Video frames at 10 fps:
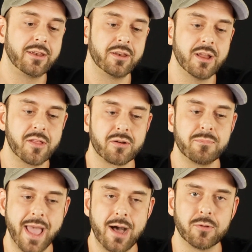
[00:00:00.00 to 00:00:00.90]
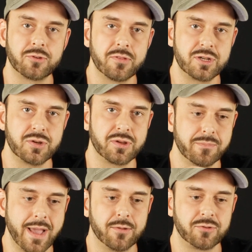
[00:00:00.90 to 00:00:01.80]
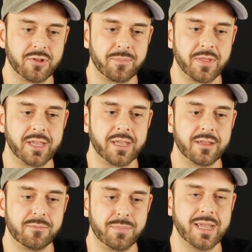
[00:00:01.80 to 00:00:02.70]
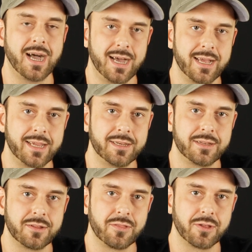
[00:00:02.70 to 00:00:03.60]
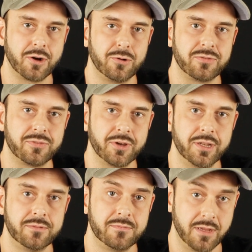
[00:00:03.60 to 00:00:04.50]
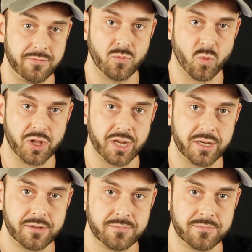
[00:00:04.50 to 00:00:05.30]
another mount so that you can mount something behind the cold foot if you wanted.